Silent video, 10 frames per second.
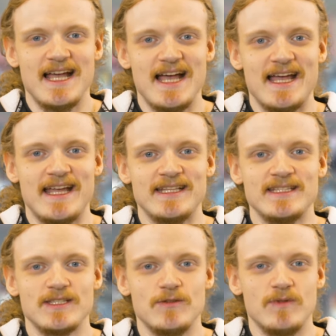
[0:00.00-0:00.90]

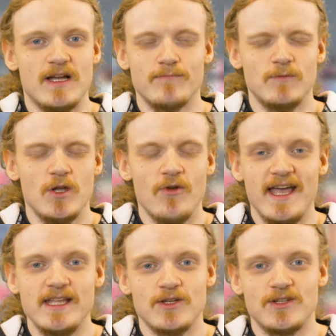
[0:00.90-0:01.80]
And no
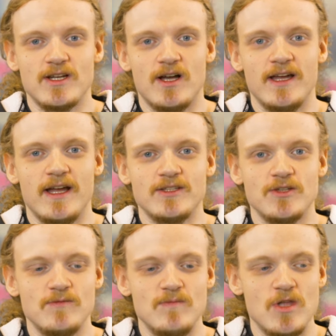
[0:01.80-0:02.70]
hate on the guy, I
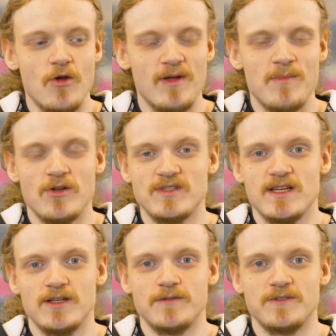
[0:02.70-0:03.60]
don't know him
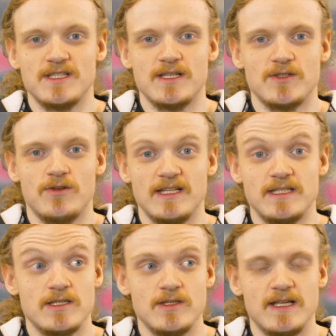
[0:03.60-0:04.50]
outside of this at all.
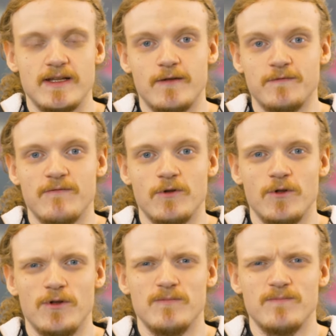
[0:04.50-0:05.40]
I've never
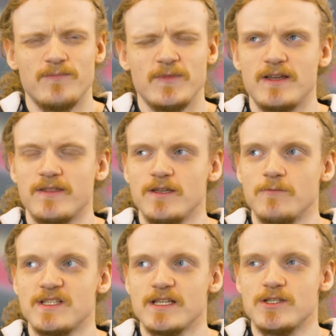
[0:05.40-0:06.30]
heard, I think he
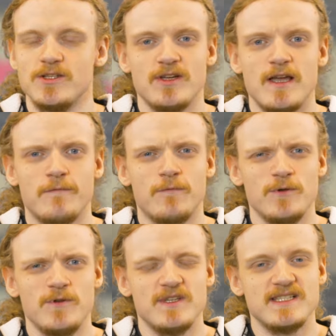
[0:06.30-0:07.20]
was actually doing
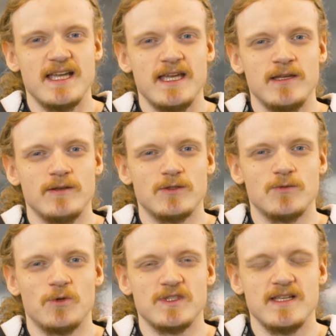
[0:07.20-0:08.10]
F4 USA
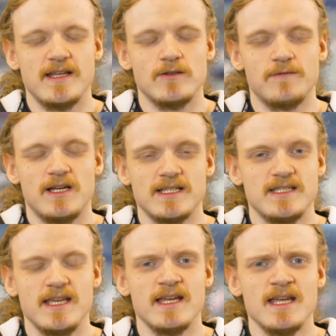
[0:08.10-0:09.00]
towards the end of last
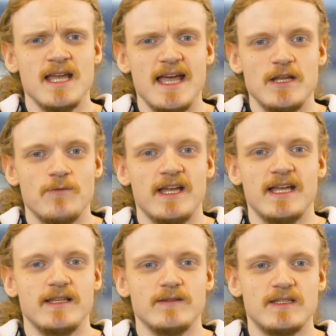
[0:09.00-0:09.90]
year. Anyway,
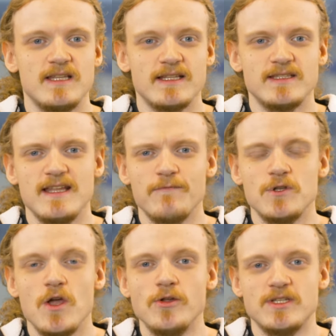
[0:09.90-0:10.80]
I'd never
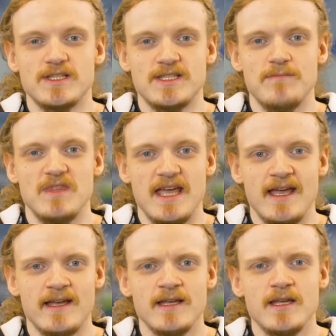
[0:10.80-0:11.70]
noticed him
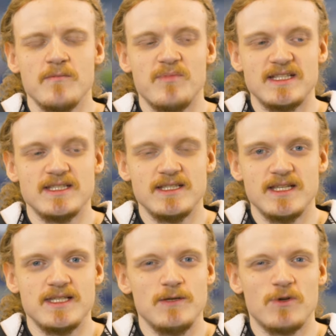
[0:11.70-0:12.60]
there, but in
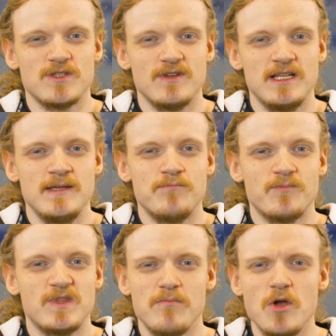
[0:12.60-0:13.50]
this he was really
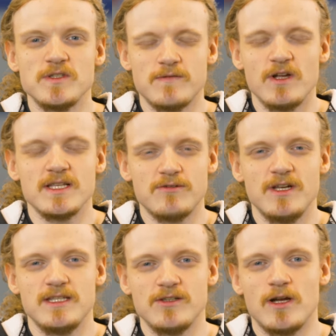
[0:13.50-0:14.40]
the most
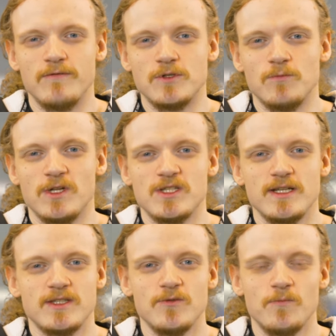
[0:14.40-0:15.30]
frustrating driver to watch.
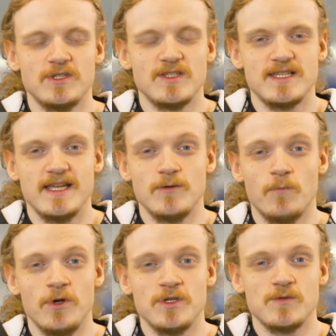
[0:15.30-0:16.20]
I don't want to say the
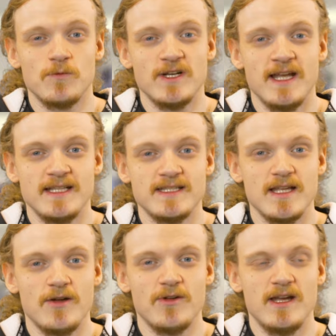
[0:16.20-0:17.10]
worst one hands
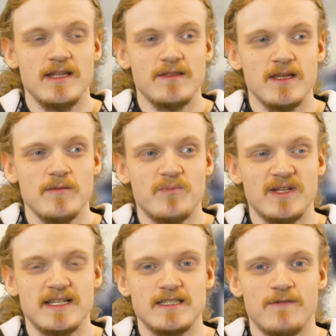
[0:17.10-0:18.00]
down or anything,
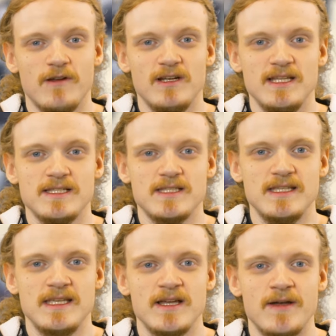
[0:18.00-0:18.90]
but at the very least
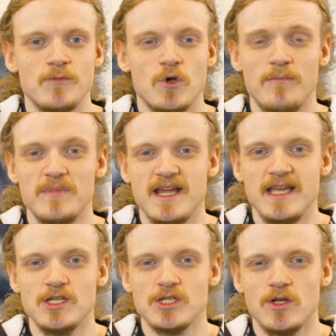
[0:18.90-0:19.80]
the
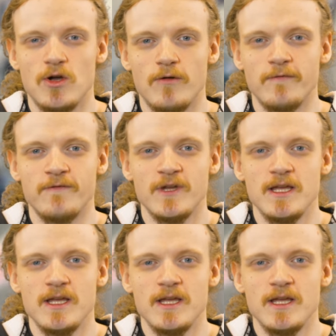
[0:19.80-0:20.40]
combination of